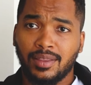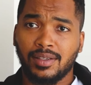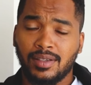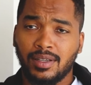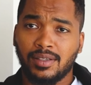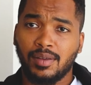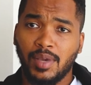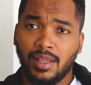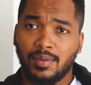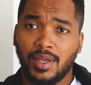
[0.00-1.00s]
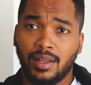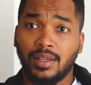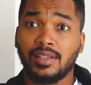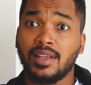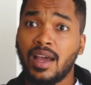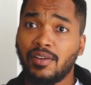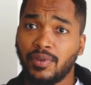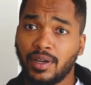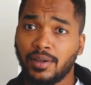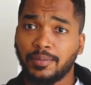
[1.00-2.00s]
this needs to be in the Middle East and
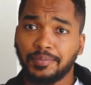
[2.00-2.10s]
Africa.